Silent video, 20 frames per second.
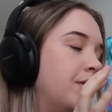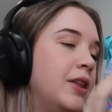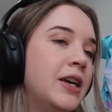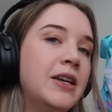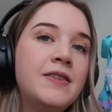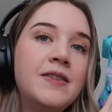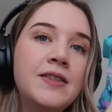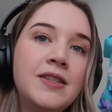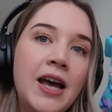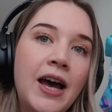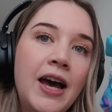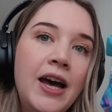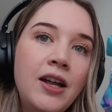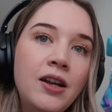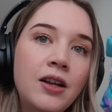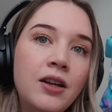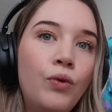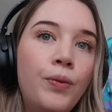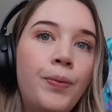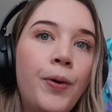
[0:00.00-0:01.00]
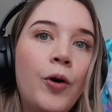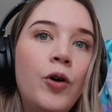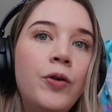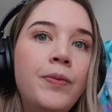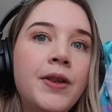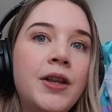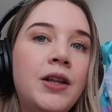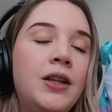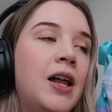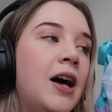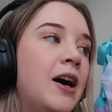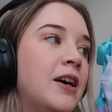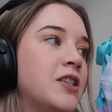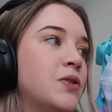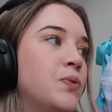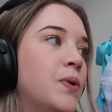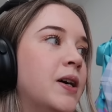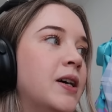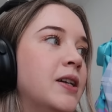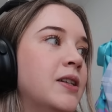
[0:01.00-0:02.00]
This set will probably be the last
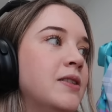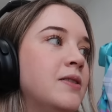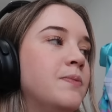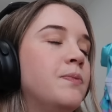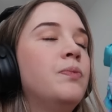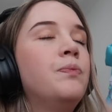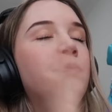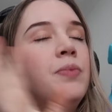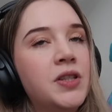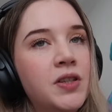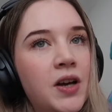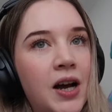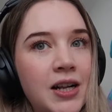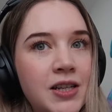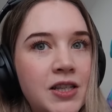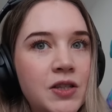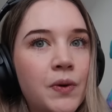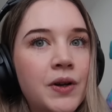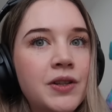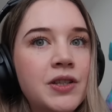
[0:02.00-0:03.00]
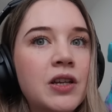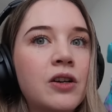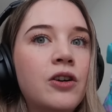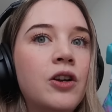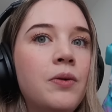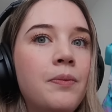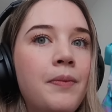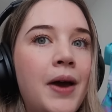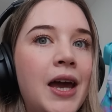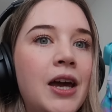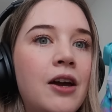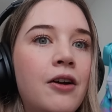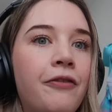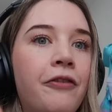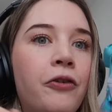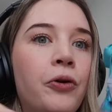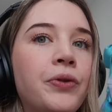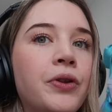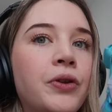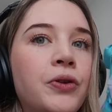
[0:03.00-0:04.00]
ones besides the ones I'm going to make
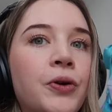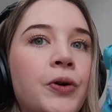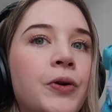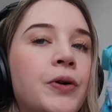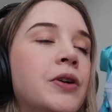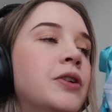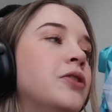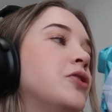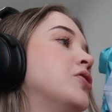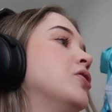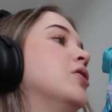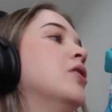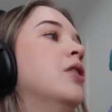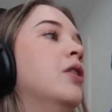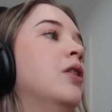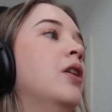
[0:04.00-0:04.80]
for the launch.